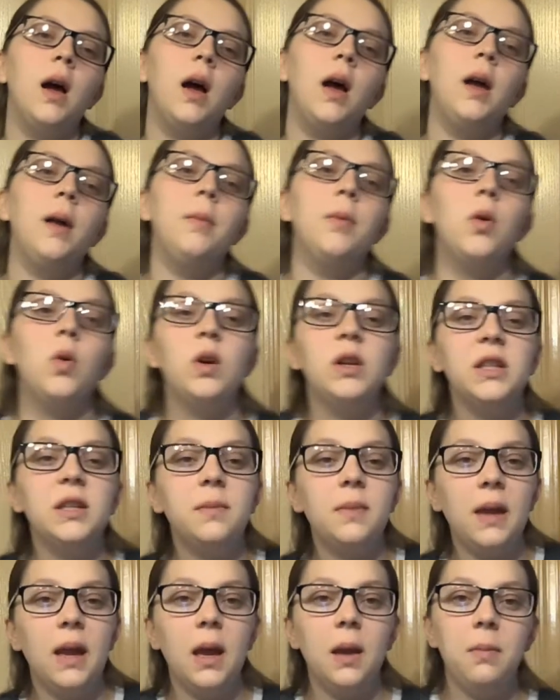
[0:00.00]
I'm going to
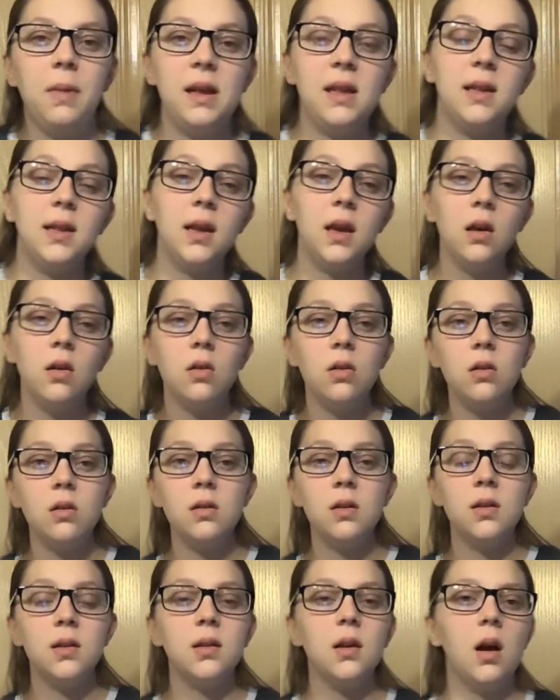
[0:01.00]
begin my
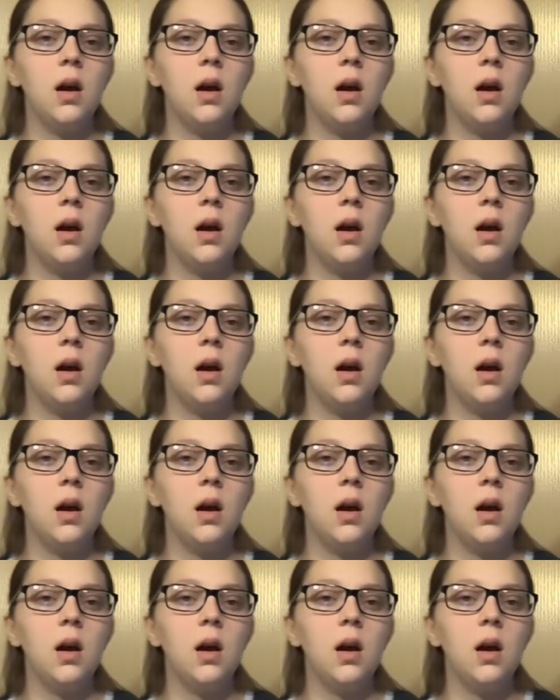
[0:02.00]
skills.